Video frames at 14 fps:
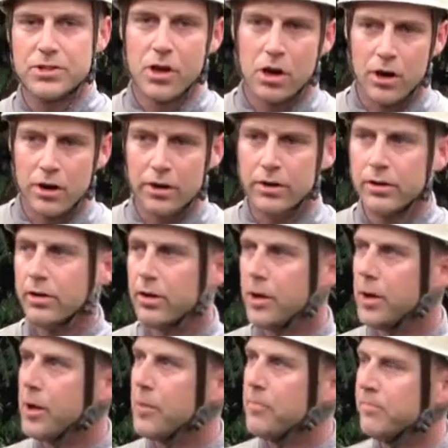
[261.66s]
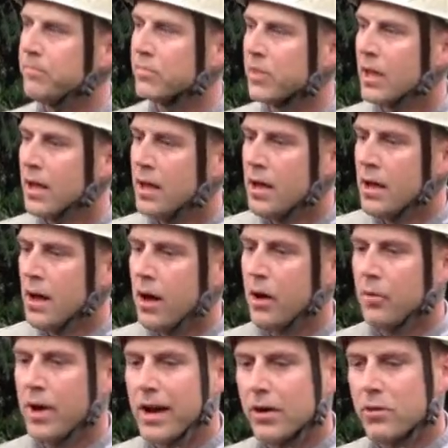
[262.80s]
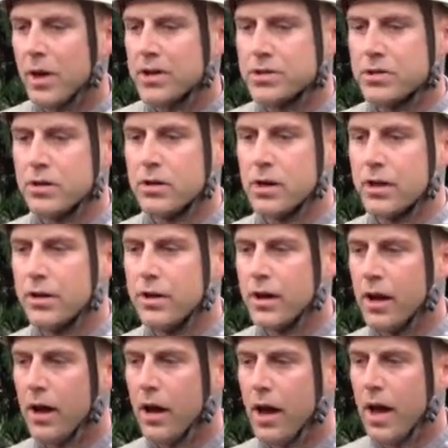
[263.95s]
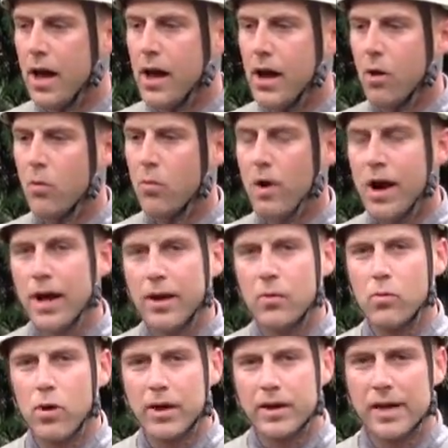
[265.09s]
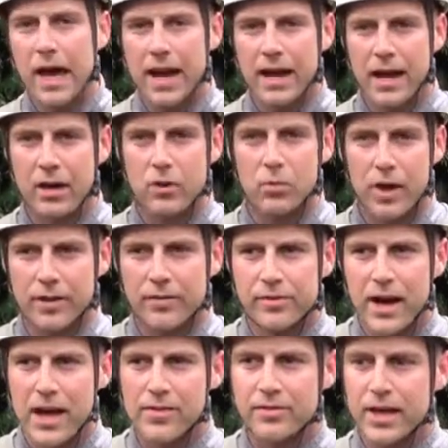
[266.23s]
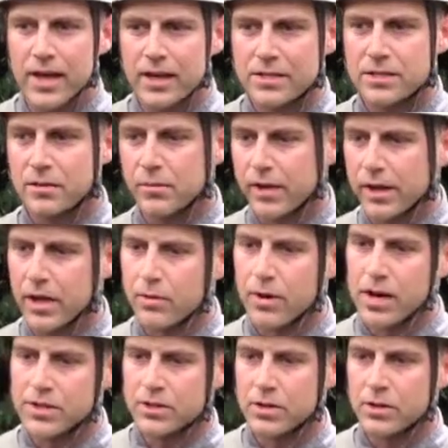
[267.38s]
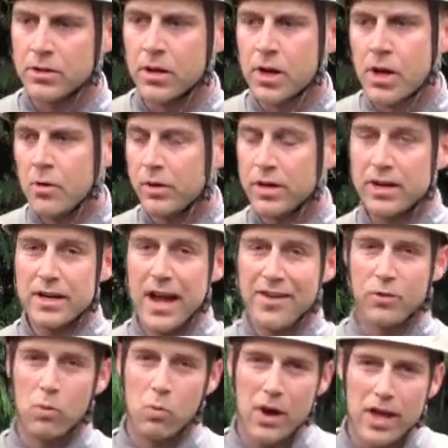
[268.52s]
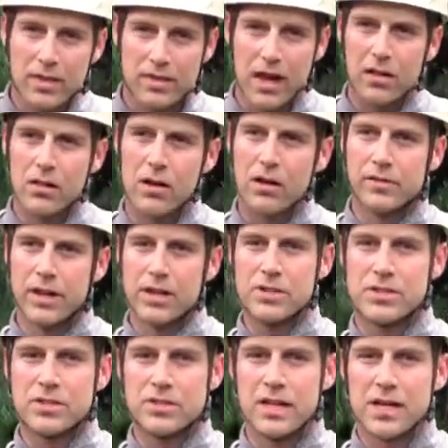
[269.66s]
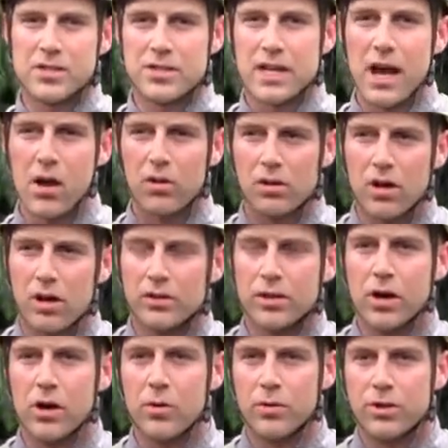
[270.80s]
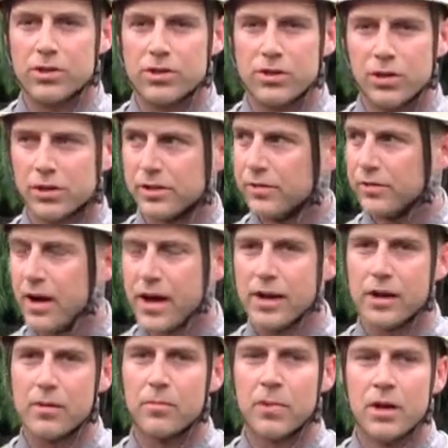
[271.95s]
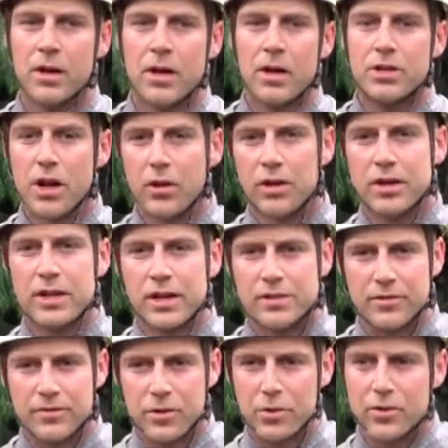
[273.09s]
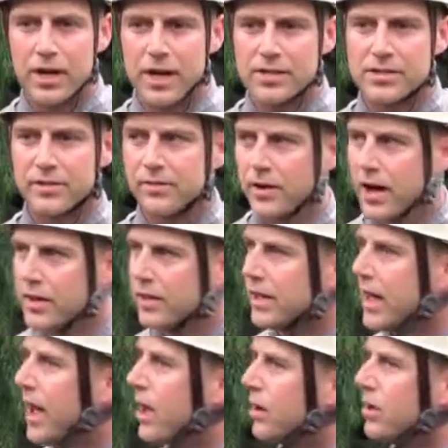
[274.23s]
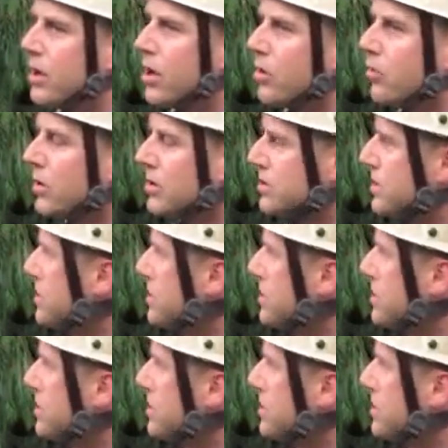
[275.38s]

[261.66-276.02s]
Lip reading: yard. We had a question on why one cat had to wait 5 days to get rescued. We didn't have to wait that long. That's just how long the owners took to find him. Generally it takes a few days to find the cat, whereas